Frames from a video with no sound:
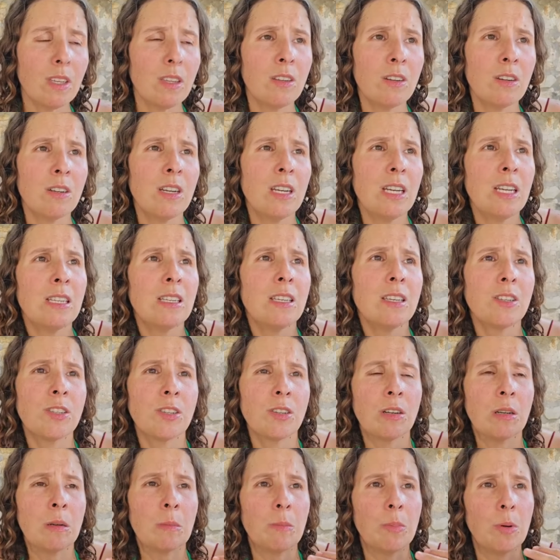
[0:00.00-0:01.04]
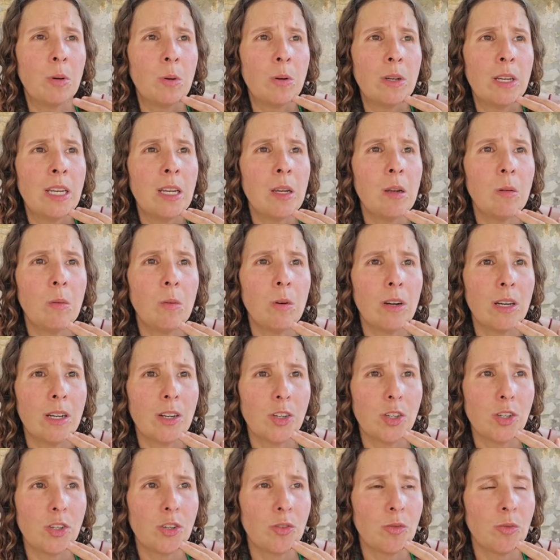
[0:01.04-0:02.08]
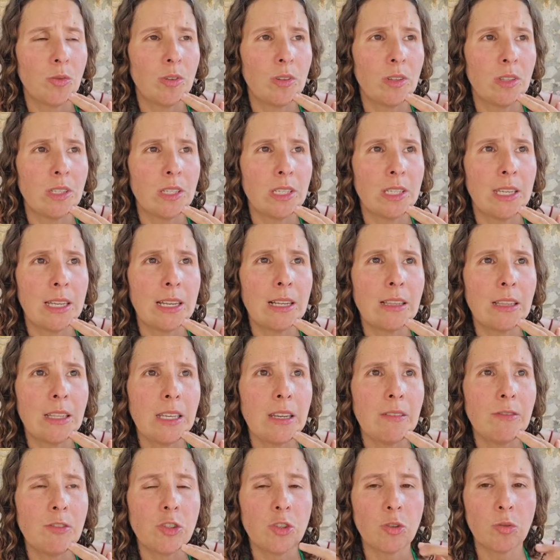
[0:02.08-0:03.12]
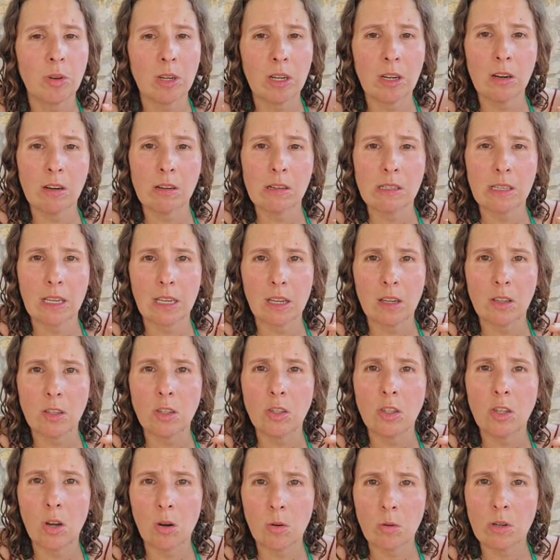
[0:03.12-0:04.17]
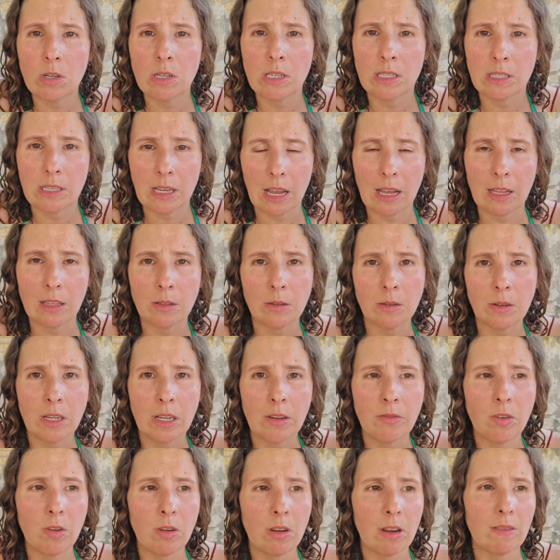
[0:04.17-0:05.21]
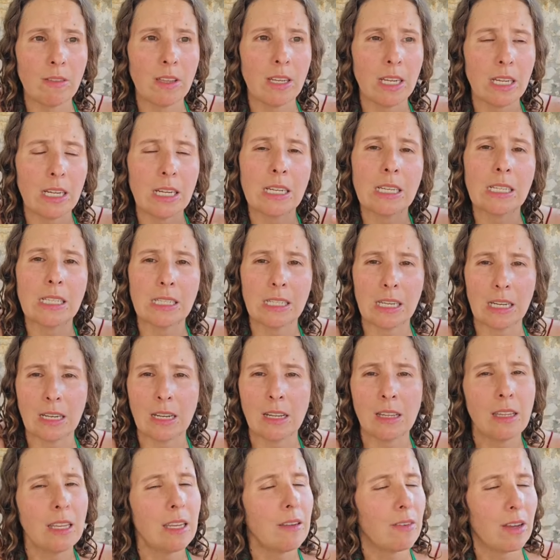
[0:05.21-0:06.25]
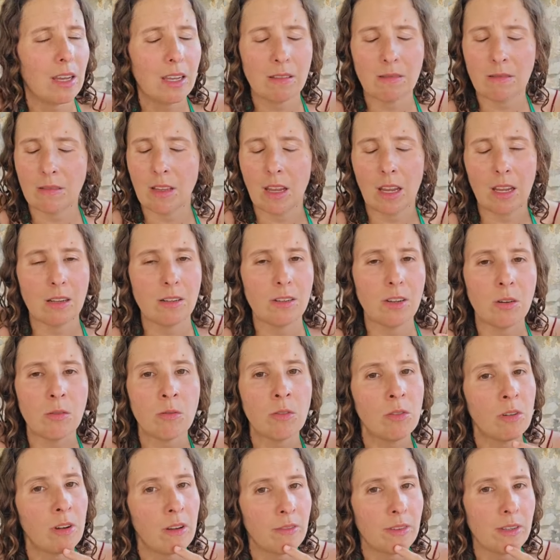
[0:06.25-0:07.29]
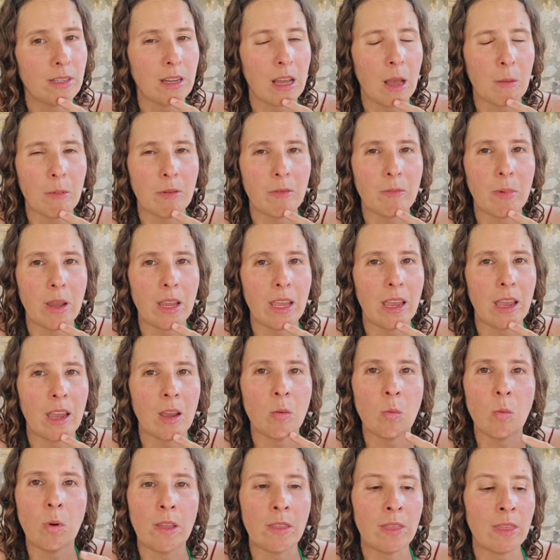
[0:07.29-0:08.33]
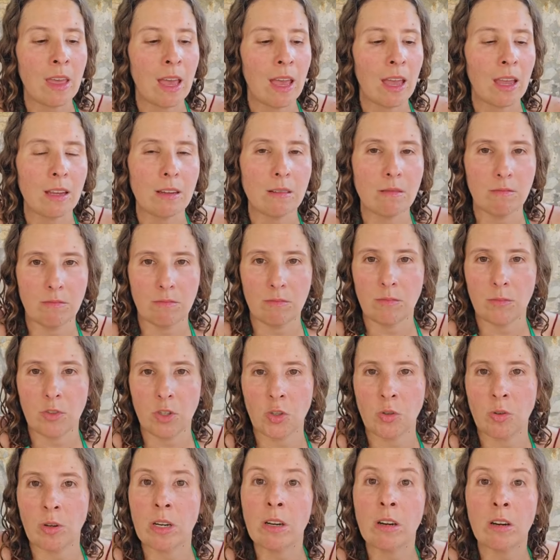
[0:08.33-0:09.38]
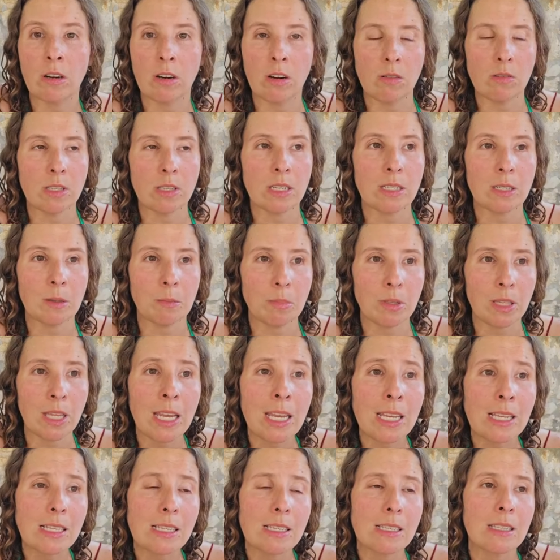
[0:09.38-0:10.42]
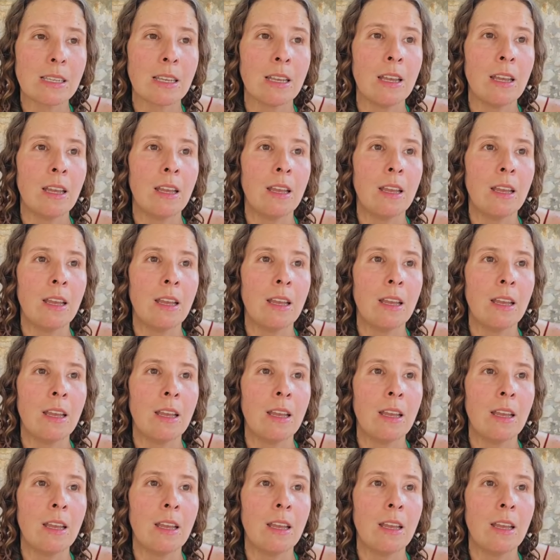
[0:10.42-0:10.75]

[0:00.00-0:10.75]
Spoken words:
there is a certain point where sick leave triggers like a lower salary if you have like an extended leave. I don't know off the top of my head when that trigger goes into place.